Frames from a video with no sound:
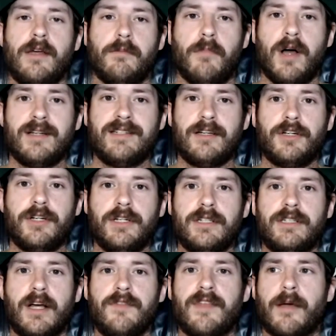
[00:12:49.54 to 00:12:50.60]
Montel could
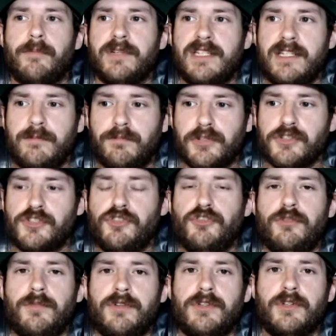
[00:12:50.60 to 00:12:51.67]
have done that, but he'd
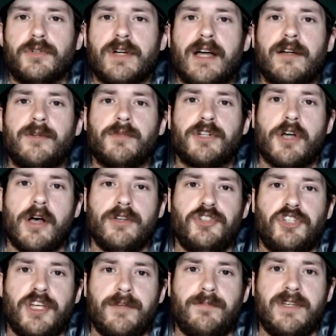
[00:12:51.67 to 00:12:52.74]
pursue him to the ground. It would cause
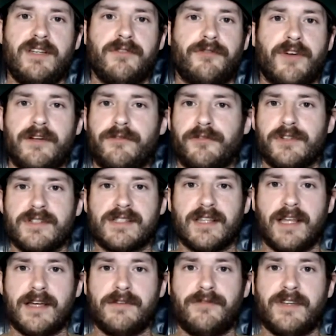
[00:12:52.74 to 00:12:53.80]
JP to fight for his
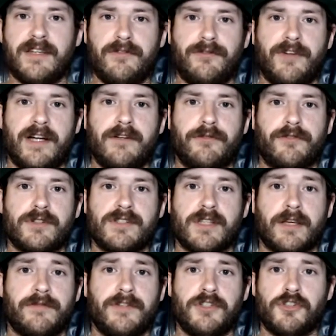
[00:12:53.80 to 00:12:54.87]
life. In fighting for his
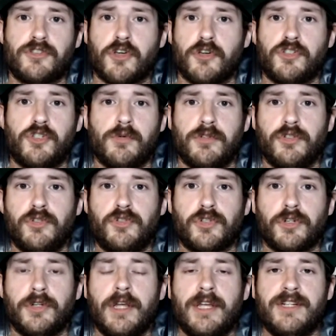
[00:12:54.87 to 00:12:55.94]
life, he just goes to a
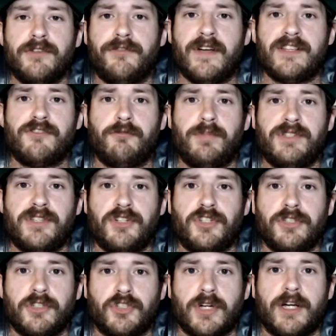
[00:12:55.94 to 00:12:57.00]
neutral defensive
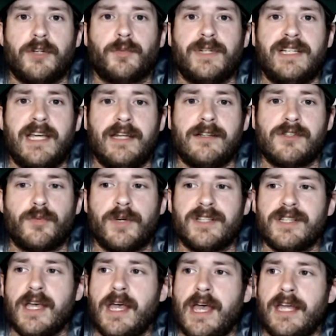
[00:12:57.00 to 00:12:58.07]
position to try to regain his
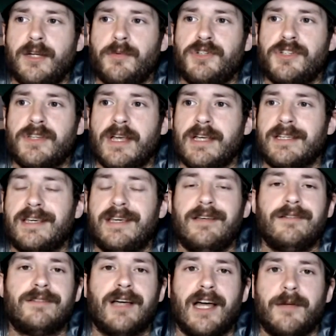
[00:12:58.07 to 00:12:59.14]
wits, and it would just
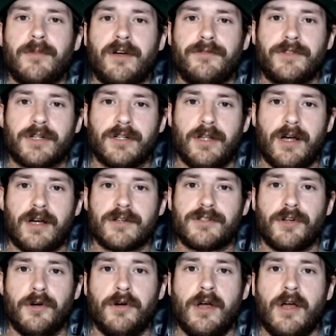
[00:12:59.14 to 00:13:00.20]
kill time off the clock.
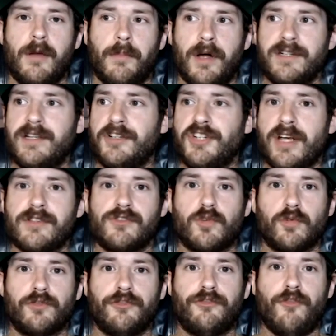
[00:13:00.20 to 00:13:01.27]
So Montel Jackson
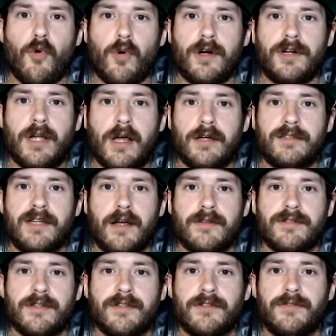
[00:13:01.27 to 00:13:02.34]
scores four
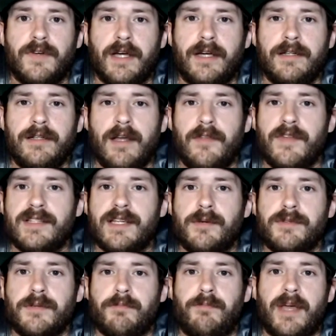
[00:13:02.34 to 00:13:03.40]
knockdowns in this fight. They said it
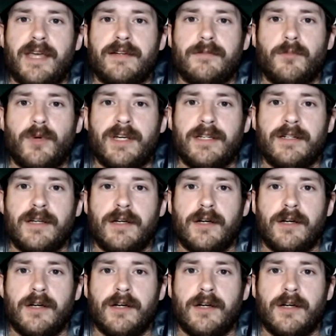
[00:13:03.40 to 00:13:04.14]
was a bantamweight